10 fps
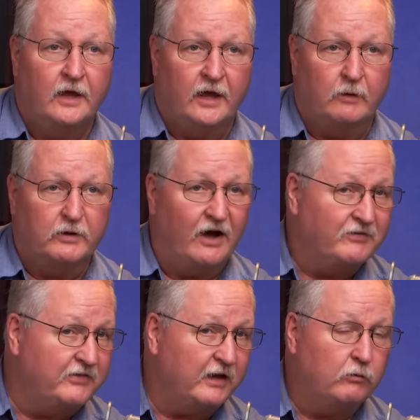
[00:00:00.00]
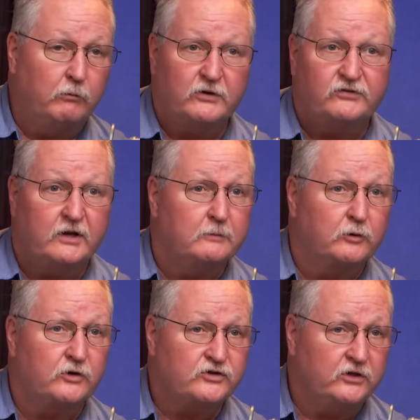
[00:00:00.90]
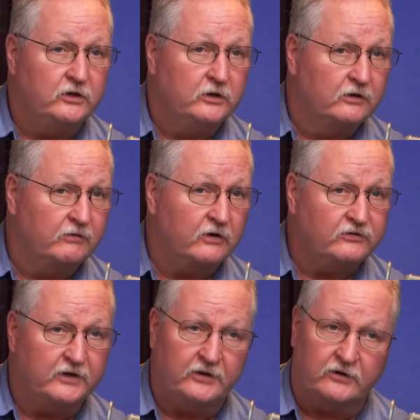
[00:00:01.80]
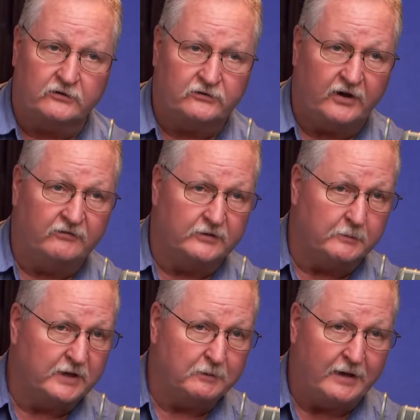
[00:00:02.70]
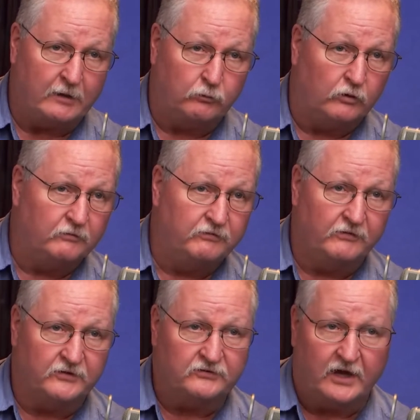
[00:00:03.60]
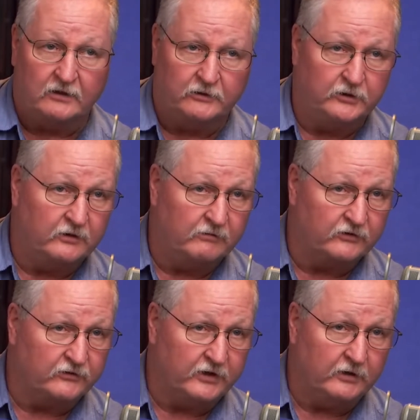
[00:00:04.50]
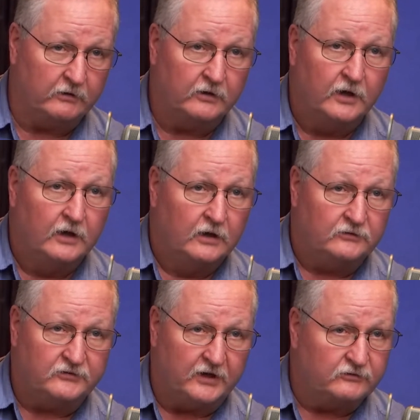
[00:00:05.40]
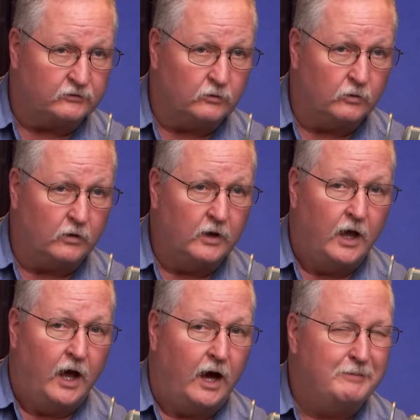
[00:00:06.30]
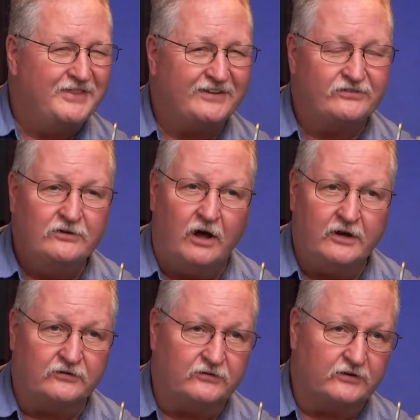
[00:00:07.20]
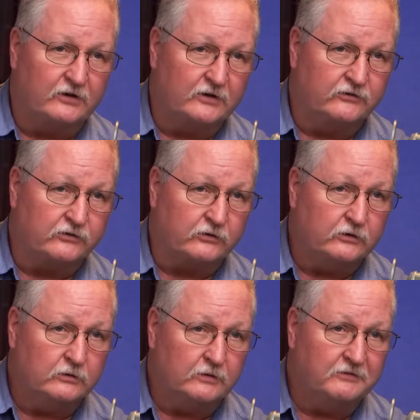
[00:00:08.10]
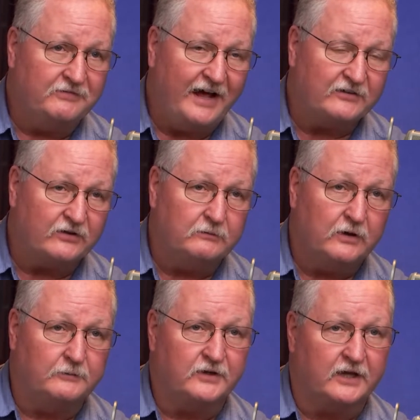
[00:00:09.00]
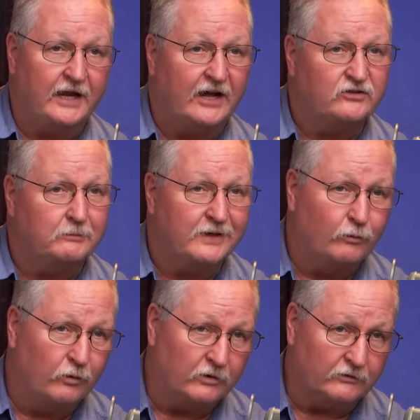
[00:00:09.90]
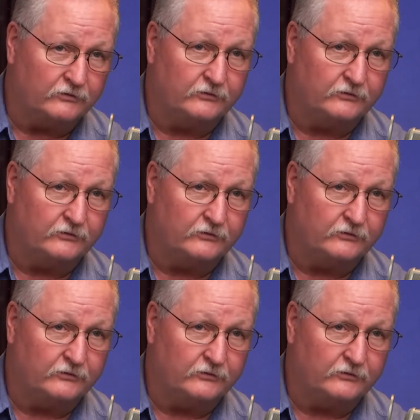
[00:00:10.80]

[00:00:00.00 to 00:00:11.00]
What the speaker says: And we often think, well, we'll just send them to a Christian university. They're safe from the big bad wolf of the secular university or state school. But that's not necessarily true. In fact, sometimes it could actually be worse.